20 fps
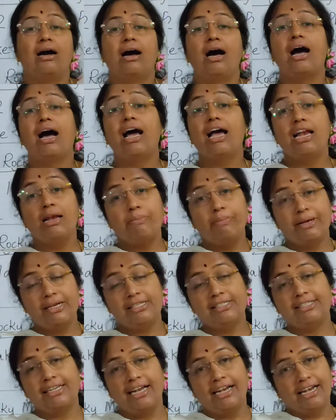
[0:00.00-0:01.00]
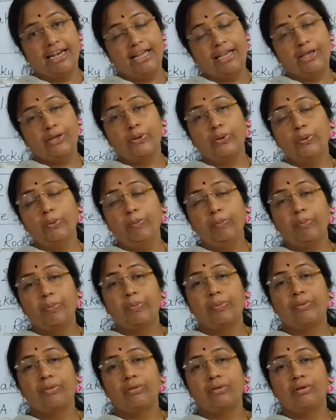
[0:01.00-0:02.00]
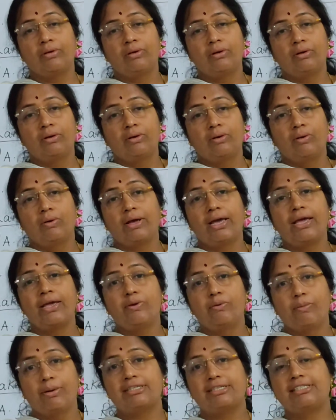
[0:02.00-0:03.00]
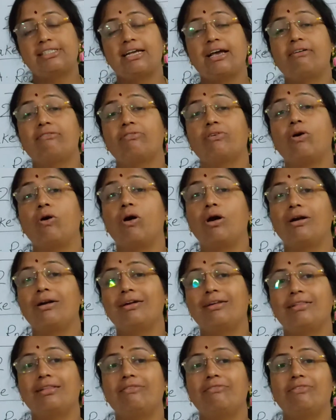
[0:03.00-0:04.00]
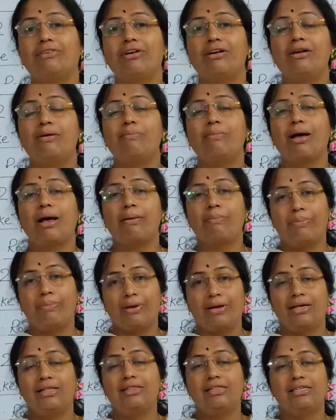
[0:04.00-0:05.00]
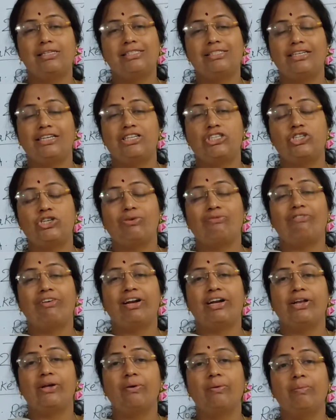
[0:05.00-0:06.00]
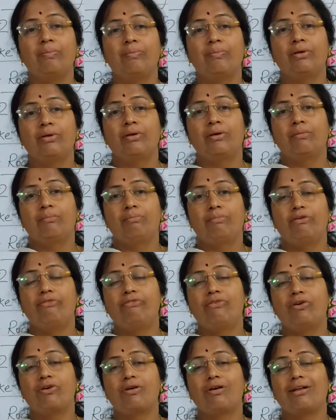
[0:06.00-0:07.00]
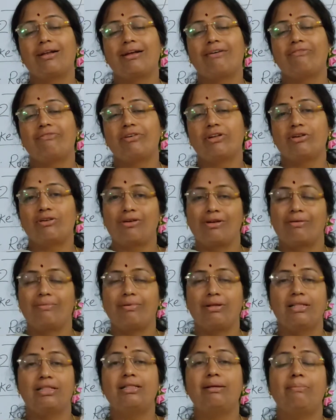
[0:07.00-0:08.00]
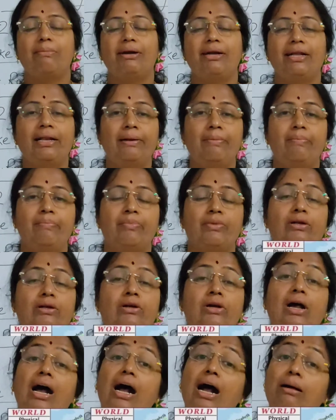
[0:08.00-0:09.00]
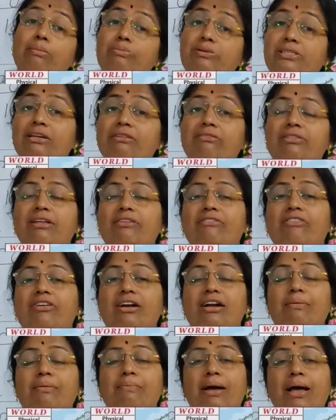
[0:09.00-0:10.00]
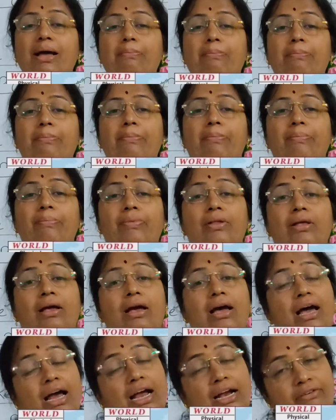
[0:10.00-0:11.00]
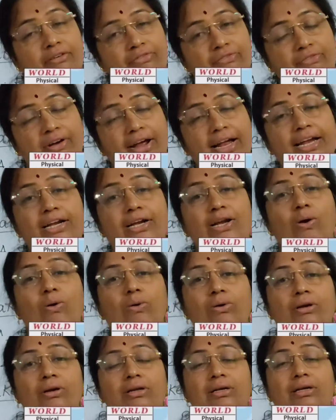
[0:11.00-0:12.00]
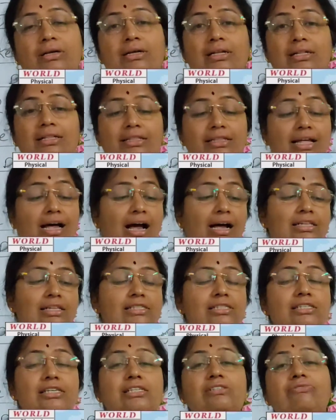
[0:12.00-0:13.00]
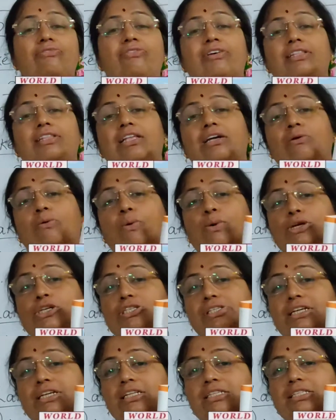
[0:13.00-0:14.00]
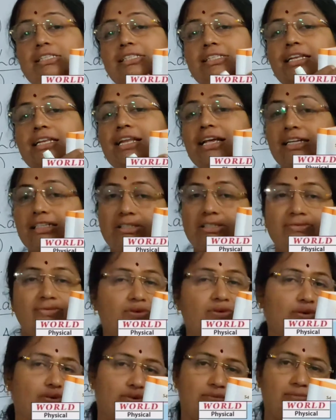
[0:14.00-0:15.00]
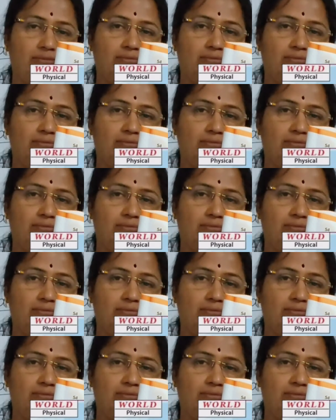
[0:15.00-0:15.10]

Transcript: I'll be sending you, okay, you must have got the world map in this teaching video, before or after or in the middle. Observe the world map and find out the answers for the questions in S4.